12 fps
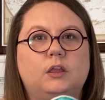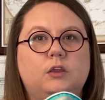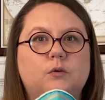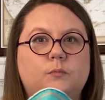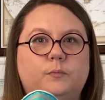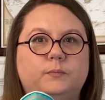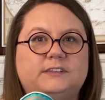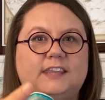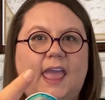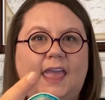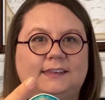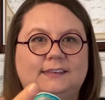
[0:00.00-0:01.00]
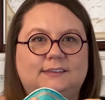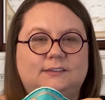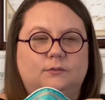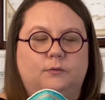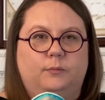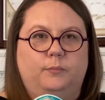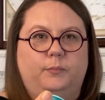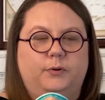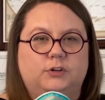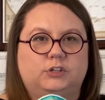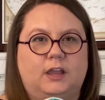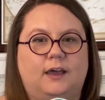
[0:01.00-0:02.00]
you tent or
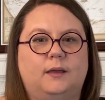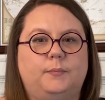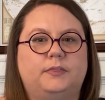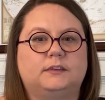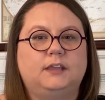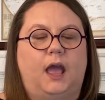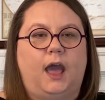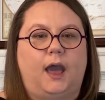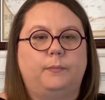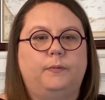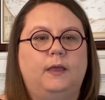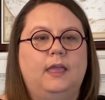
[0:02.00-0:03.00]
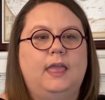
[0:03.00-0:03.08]
push up the top,